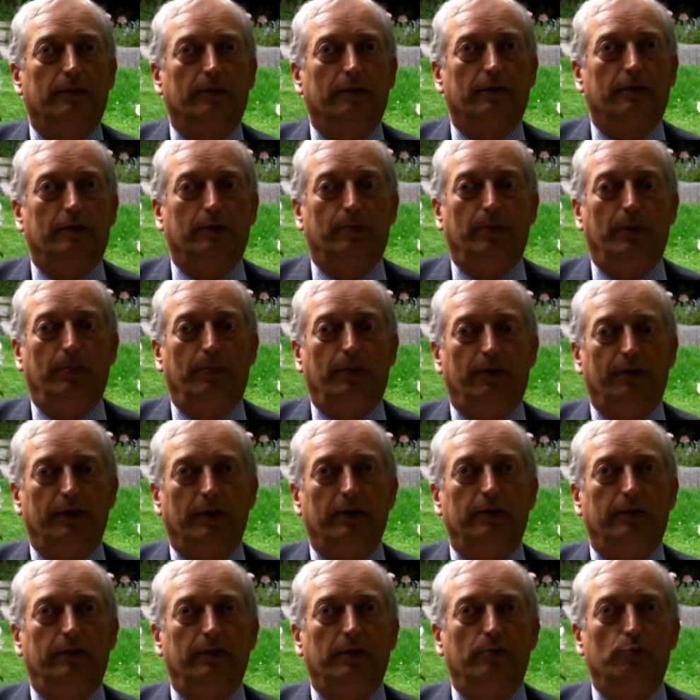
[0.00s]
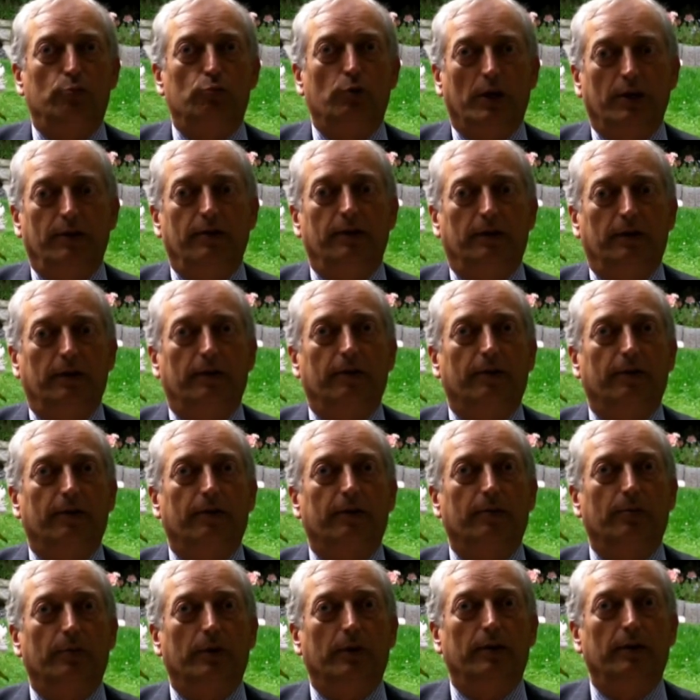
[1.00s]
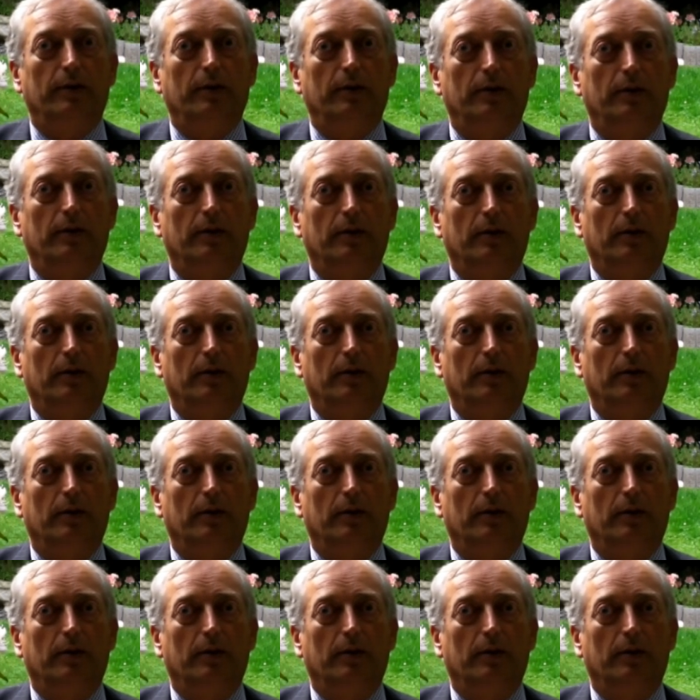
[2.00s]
to be presented in writing to this committee